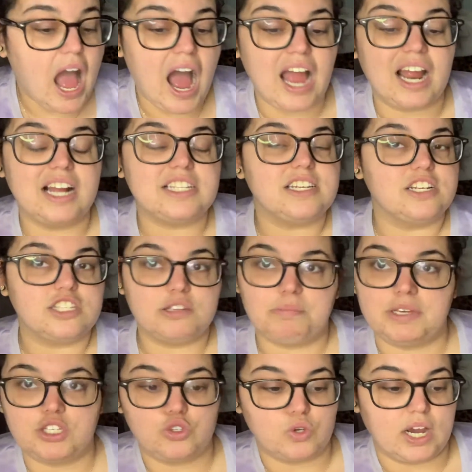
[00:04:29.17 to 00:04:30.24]
I got tons of
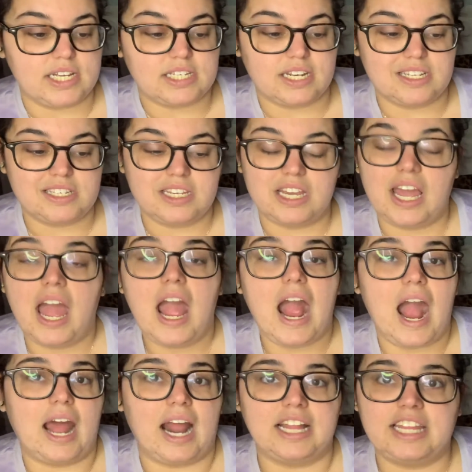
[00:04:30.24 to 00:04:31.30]
pieces you guys going to see.
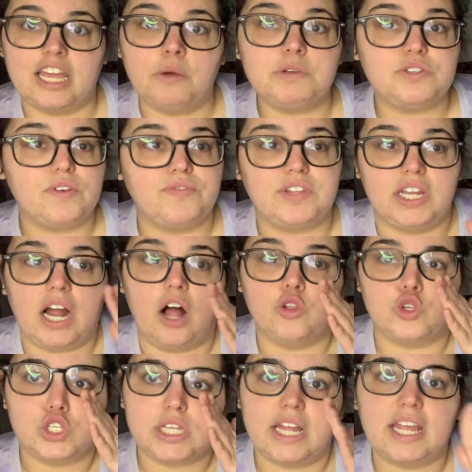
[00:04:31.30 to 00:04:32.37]
And I think it was $50
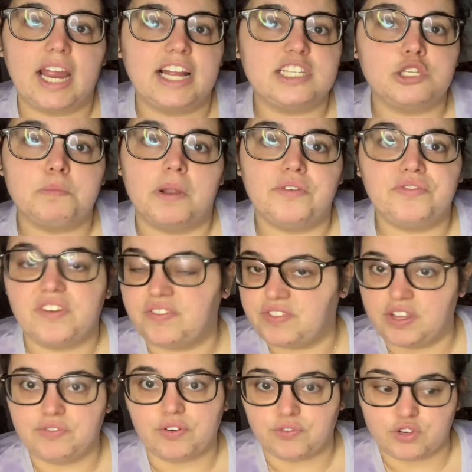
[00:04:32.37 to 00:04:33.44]
because I think I had to spend
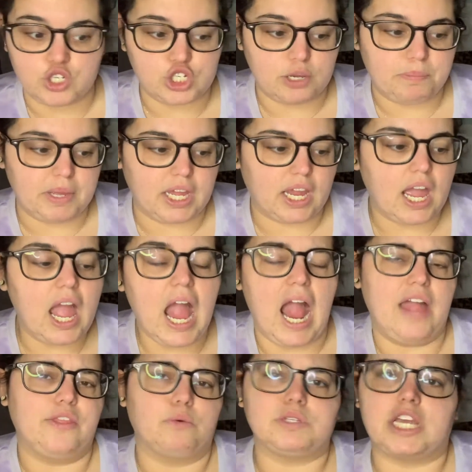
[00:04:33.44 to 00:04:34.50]
50 for free shipping.
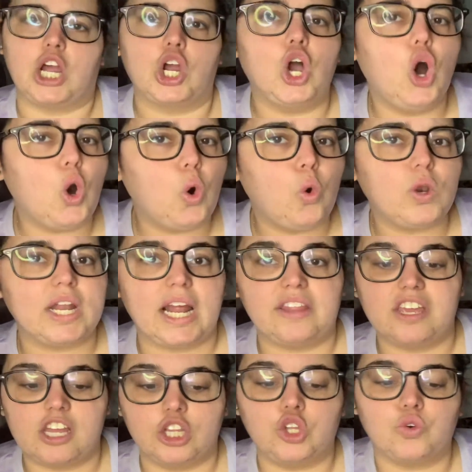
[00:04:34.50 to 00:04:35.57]
And there was like a code and I
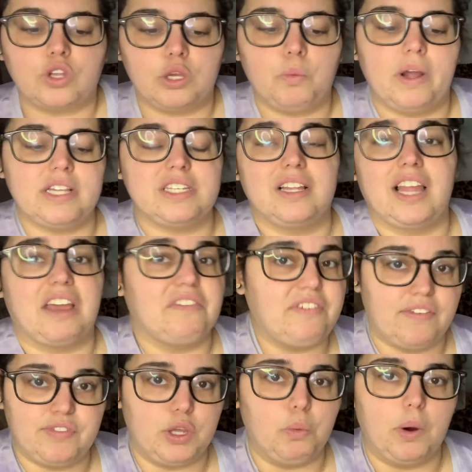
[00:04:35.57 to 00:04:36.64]
think it literally went to like
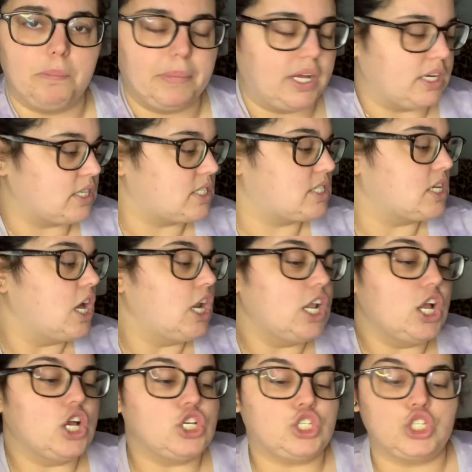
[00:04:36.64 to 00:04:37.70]
51 bucks.
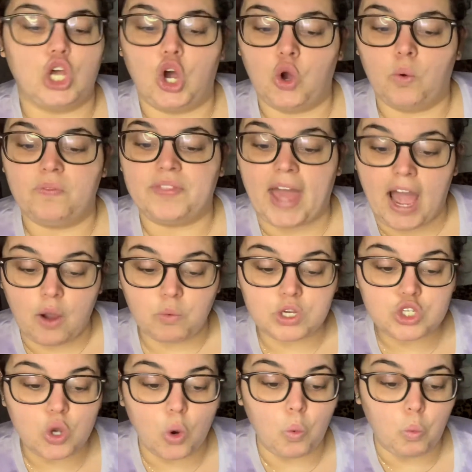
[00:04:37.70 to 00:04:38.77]
So that
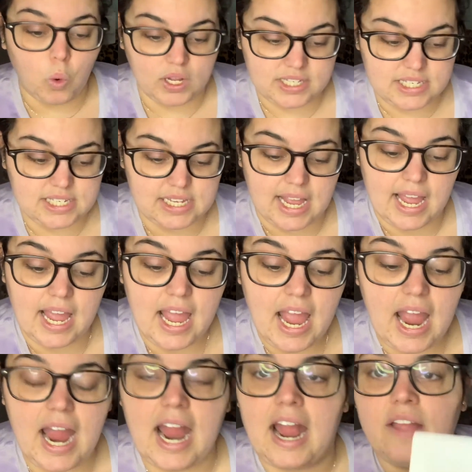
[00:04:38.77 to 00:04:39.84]
was one set.
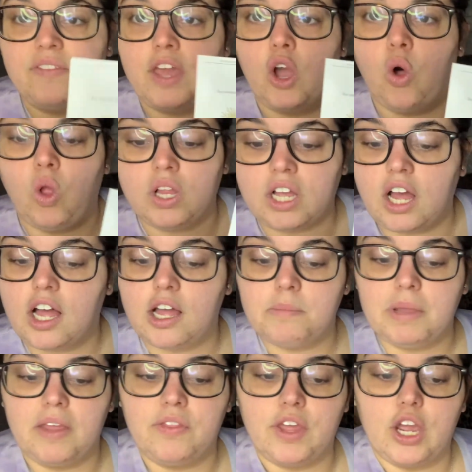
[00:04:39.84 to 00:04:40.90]
And they all come
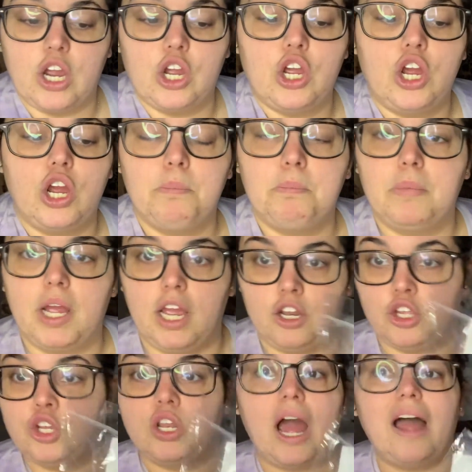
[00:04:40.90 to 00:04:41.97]
in there. Eh,
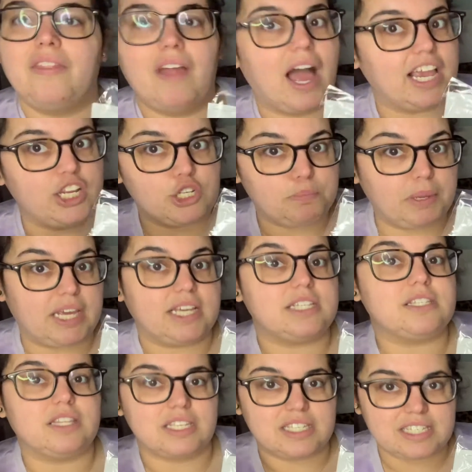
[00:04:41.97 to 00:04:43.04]
not, not each piece,
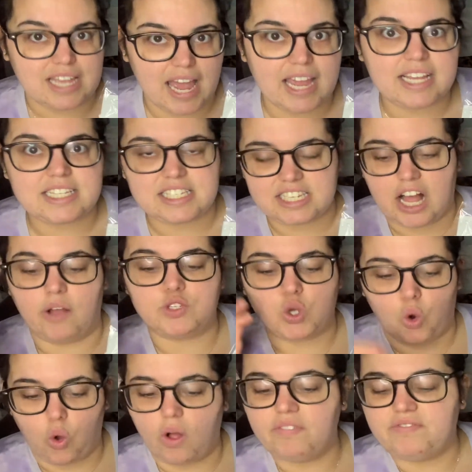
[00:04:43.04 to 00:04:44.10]
the set itself. So
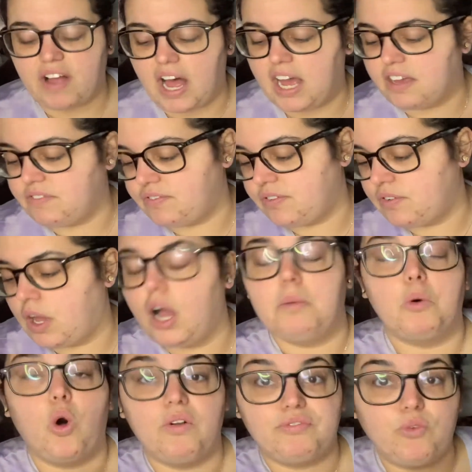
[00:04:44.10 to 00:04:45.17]
all five um,
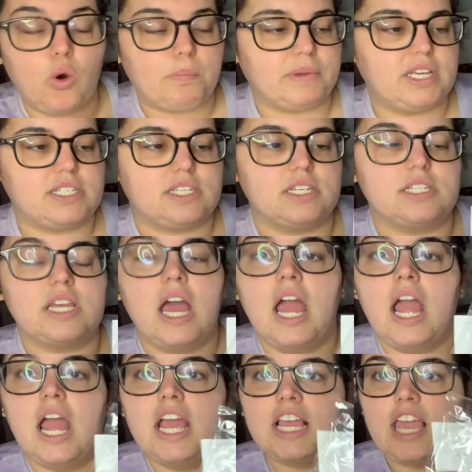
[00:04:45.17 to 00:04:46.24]
all four pieces
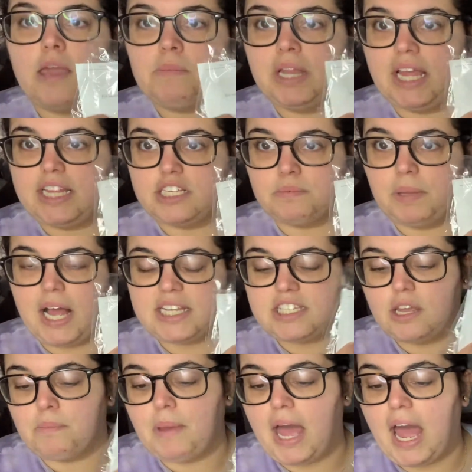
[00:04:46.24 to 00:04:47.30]
came in like this
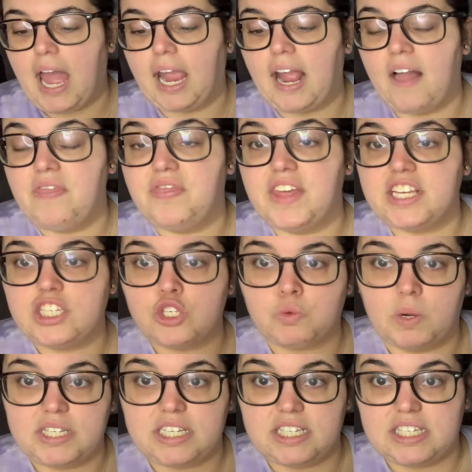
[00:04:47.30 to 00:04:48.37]
plastic bag and this is
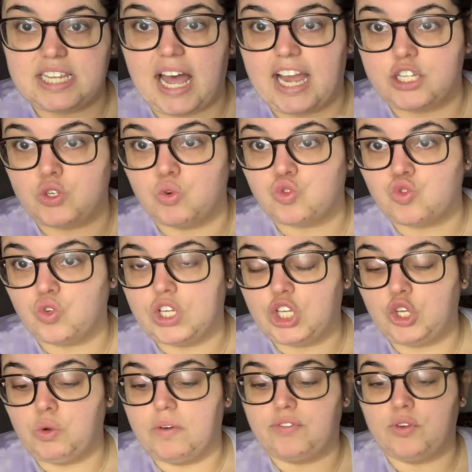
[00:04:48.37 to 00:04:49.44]
what's inside so it's really
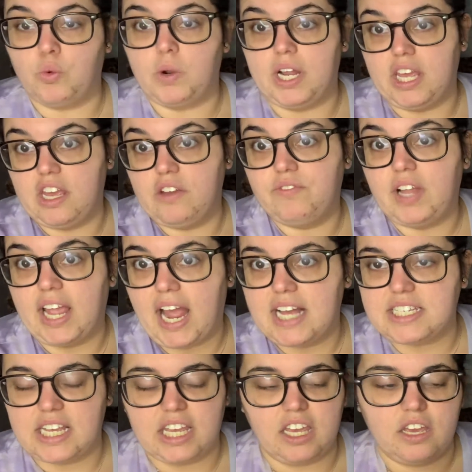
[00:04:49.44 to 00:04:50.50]
cute if you want to give like as
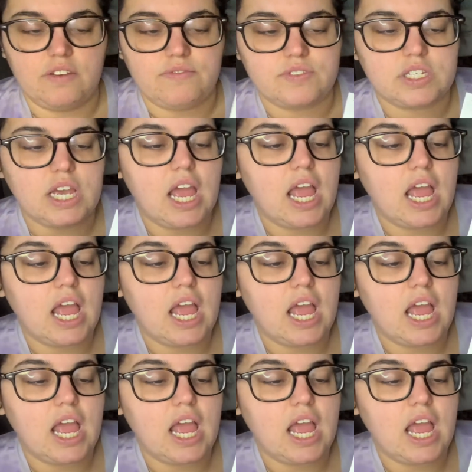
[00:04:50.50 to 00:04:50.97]
a gift